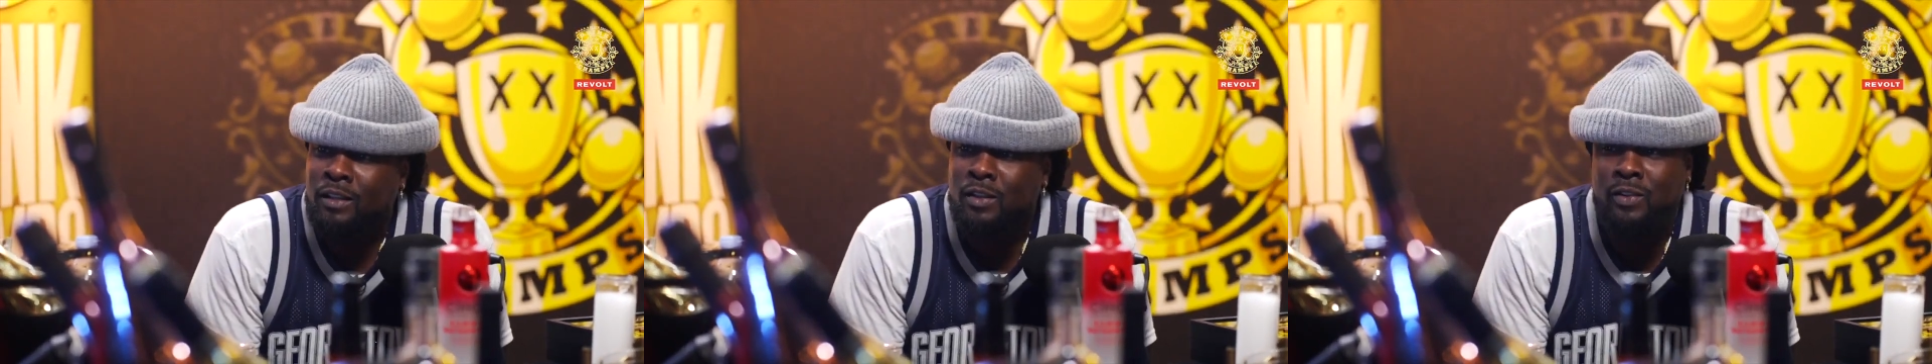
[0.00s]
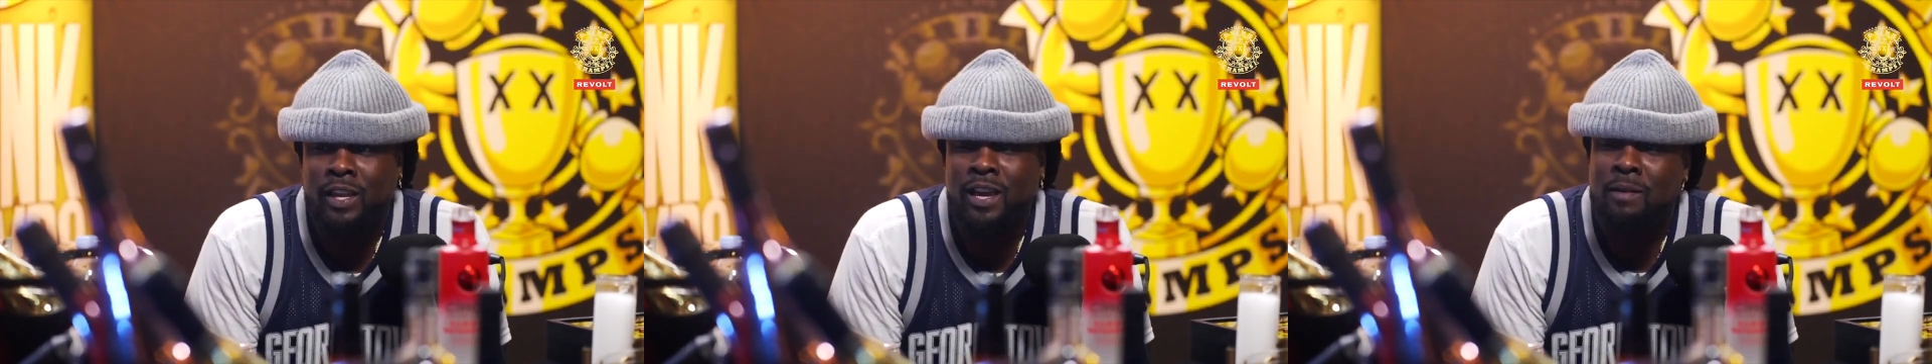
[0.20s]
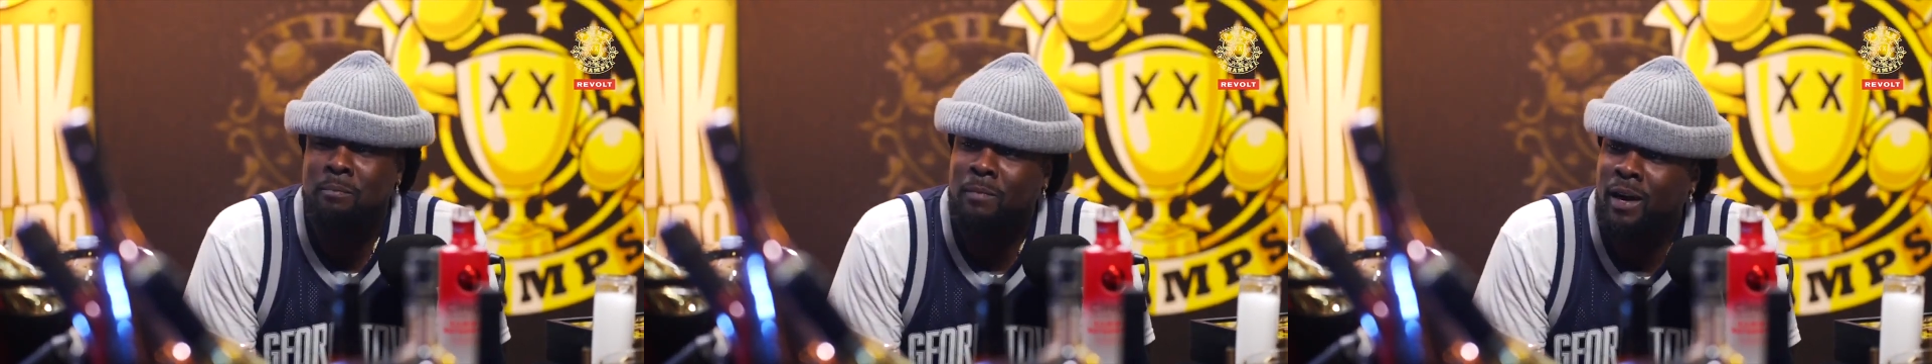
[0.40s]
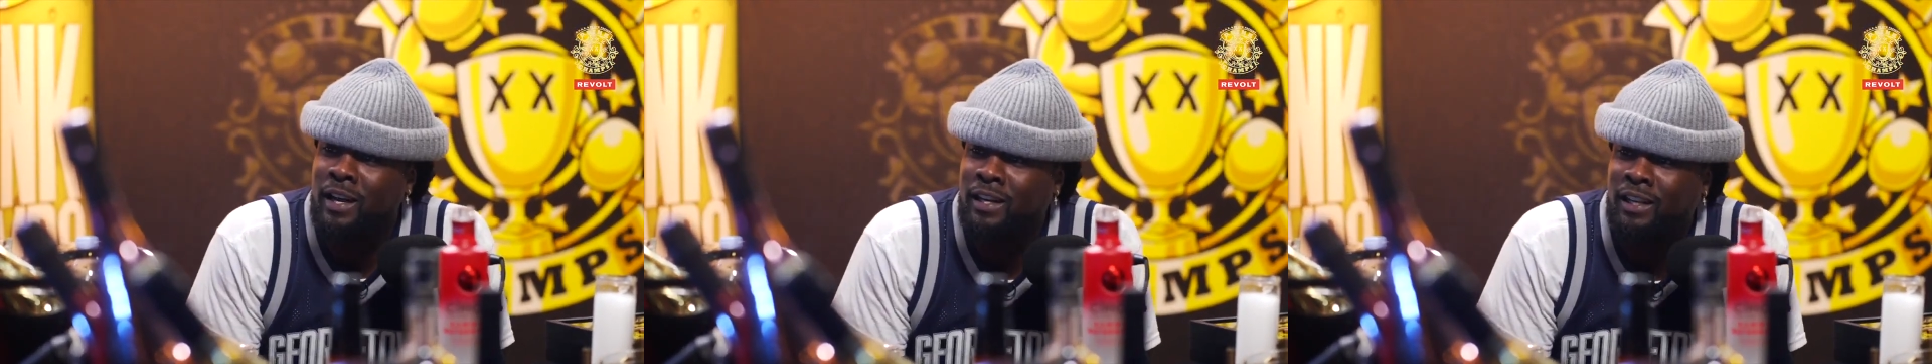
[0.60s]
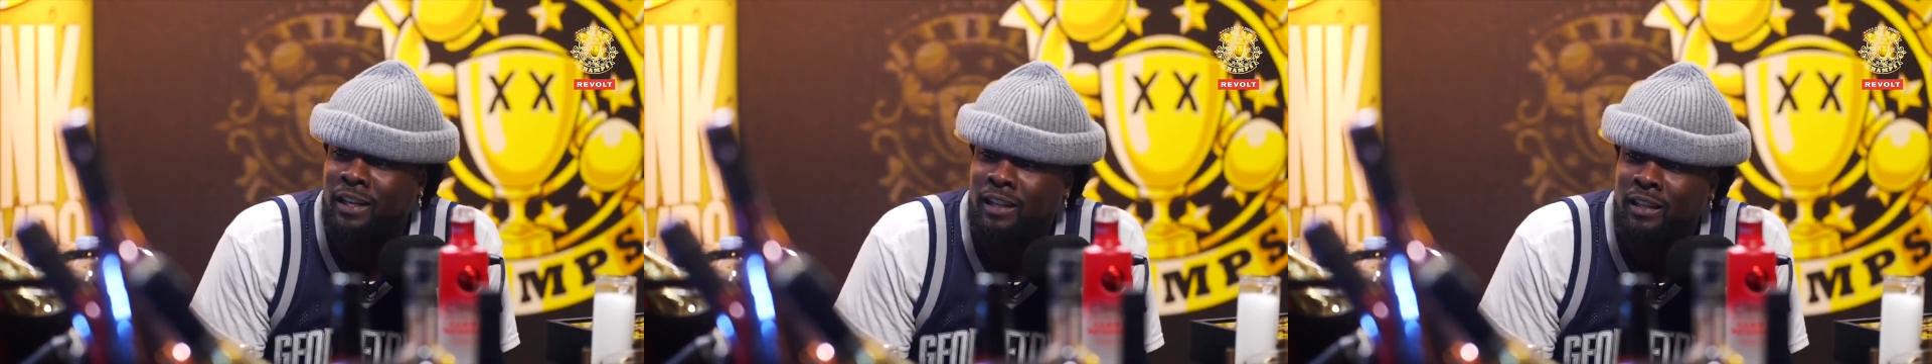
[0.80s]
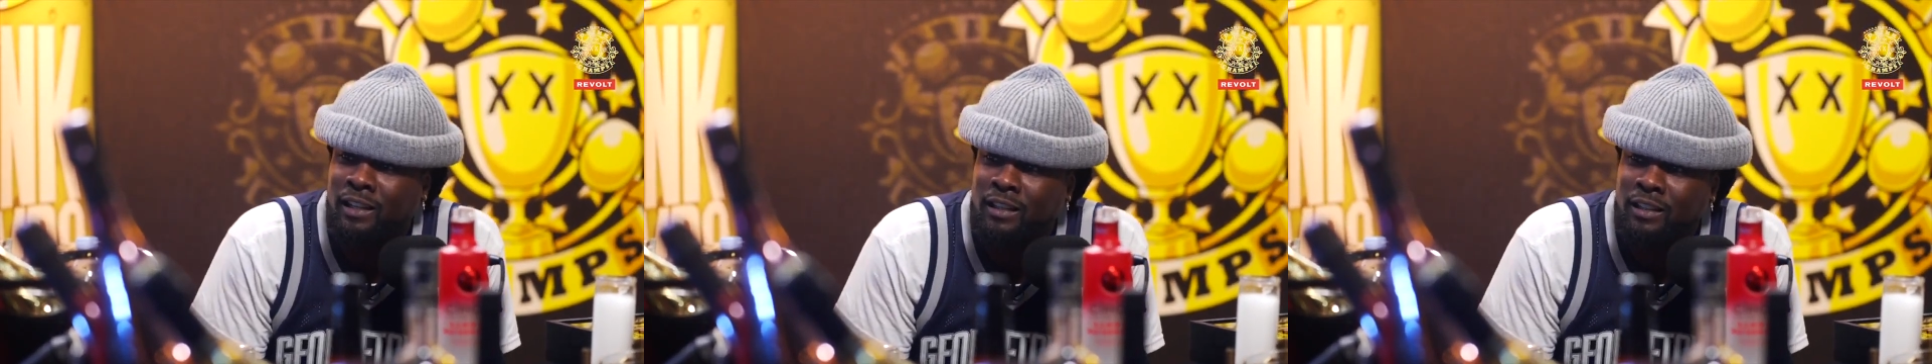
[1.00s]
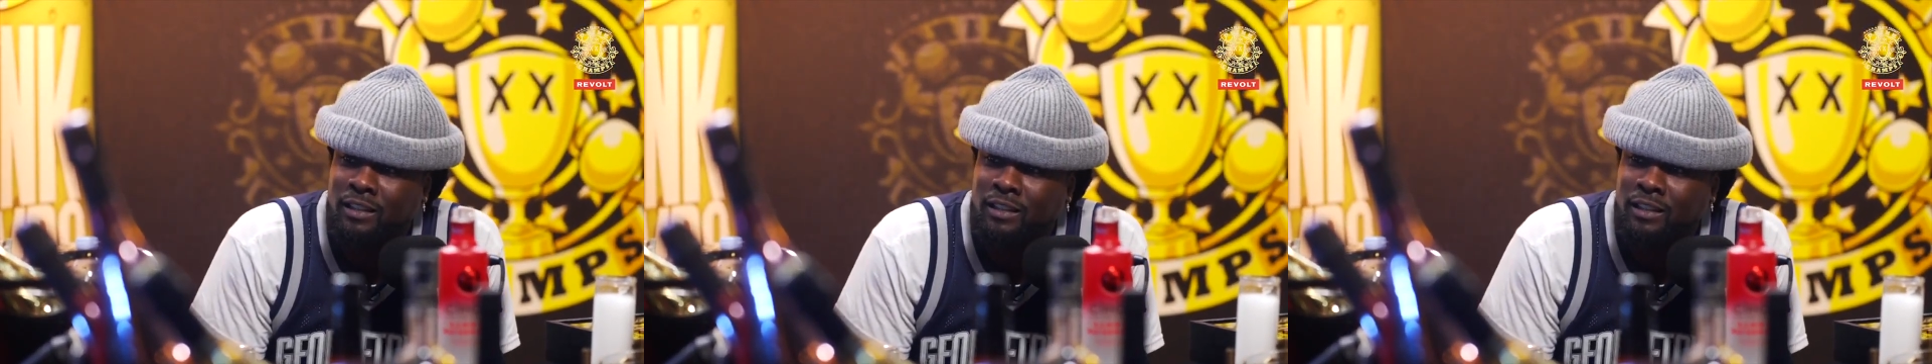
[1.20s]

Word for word: You get money.